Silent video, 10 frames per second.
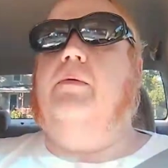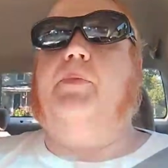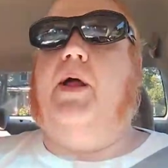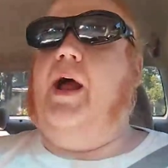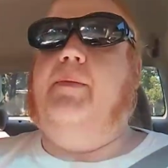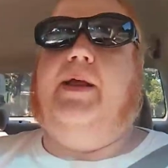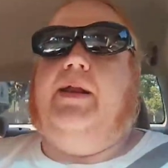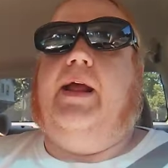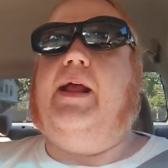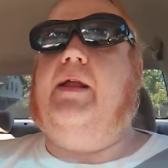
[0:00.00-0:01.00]
I
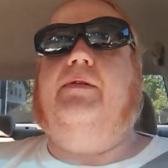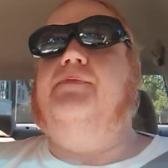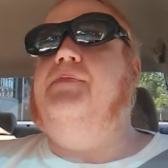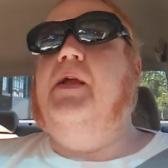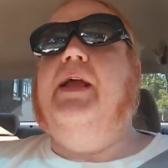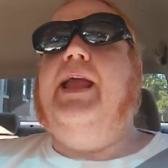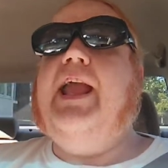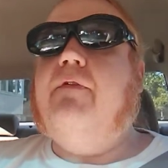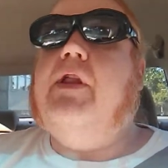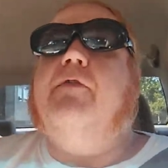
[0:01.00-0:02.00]
mean,
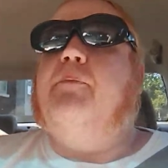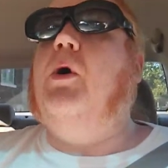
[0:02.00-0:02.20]
even if